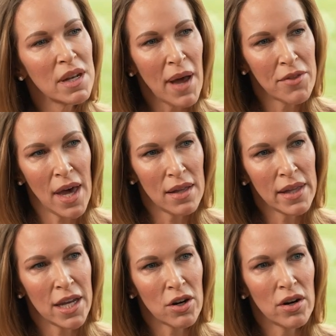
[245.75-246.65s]
about that
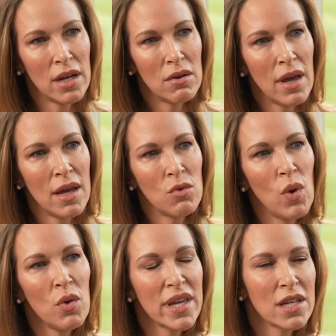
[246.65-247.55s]
layer and
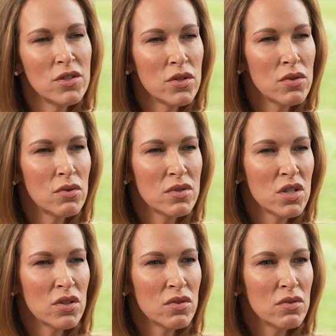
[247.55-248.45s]
what we can do
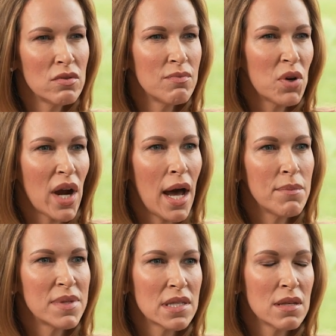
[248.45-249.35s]
to
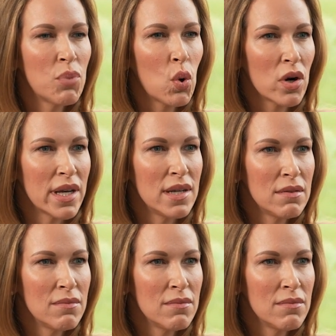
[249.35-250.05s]
perhaps support it.